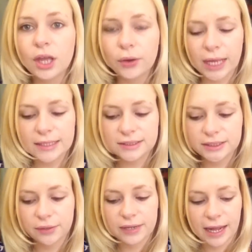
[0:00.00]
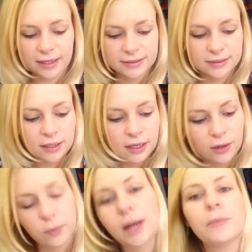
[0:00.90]
Okay, so next,
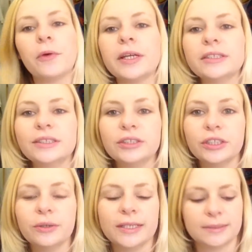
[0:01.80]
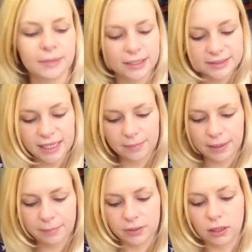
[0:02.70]
what I'm going to do is I'm going to take
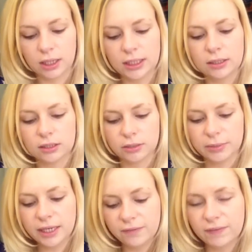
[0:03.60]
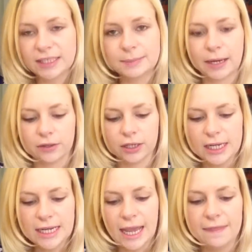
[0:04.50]
my Milani Illuminating Face Powder,
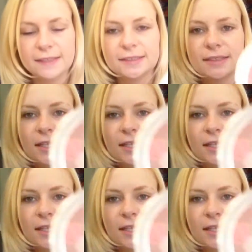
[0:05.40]
and this is